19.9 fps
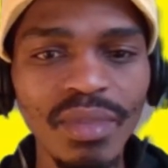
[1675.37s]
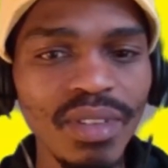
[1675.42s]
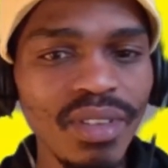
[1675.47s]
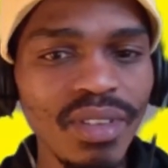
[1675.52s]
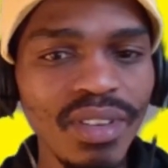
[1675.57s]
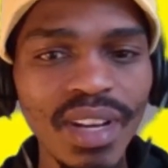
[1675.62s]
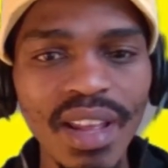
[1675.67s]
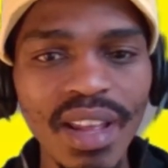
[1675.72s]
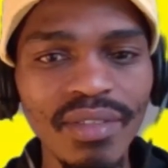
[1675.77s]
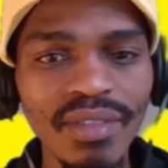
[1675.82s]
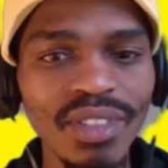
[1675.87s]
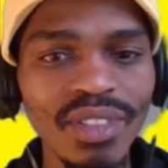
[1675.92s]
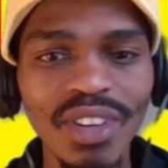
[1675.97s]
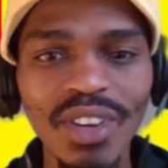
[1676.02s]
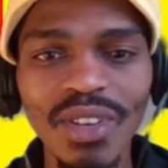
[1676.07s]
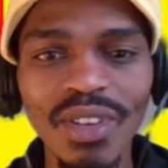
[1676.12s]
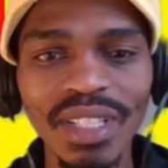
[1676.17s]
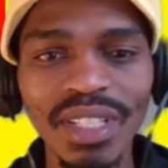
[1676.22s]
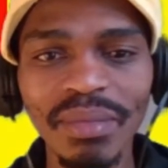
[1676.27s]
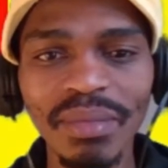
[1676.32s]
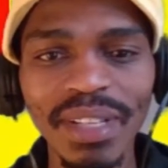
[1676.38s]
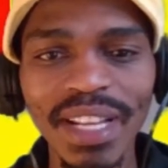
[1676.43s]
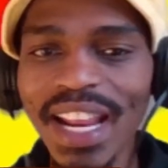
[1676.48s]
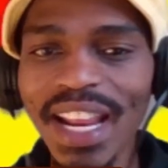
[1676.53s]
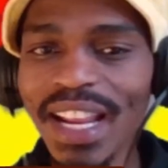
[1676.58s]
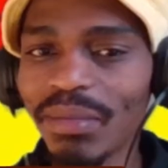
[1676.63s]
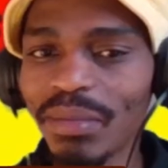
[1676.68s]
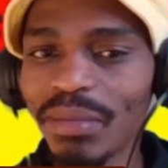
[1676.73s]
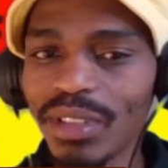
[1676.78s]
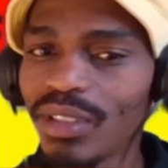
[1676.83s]
You don't have to call them
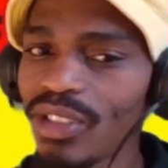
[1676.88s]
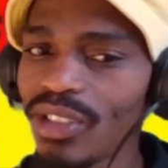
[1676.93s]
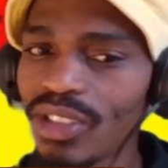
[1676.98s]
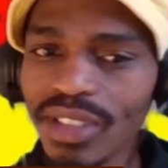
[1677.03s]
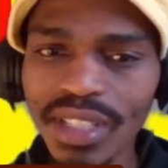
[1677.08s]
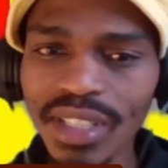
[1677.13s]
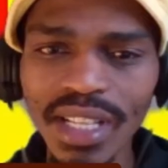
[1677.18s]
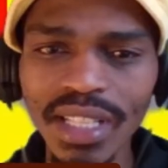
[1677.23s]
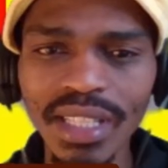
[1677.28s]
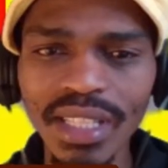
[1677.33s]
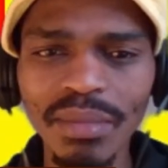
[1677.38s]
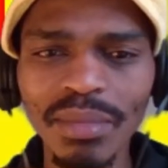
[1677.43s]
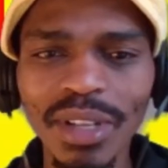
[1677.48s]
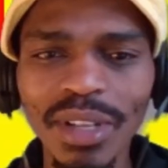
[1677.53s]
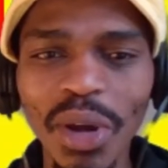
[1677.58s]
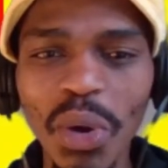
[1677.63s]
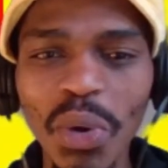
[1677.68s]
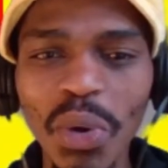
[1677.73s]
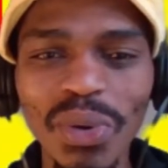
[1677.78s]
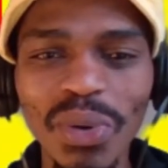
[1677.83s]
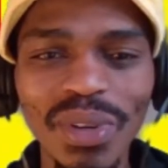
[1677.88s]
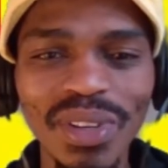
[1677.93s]
names. You just let them go.